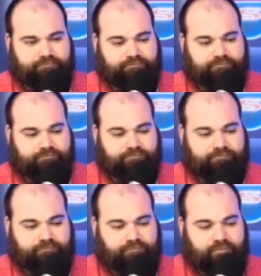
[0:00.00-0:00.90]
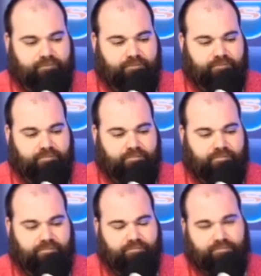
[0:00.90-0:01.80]

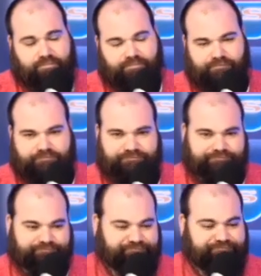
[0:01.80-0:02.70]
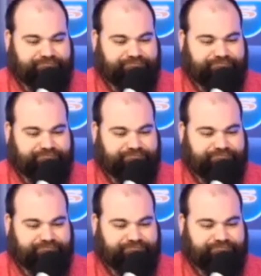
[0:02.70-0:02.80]
[no speech]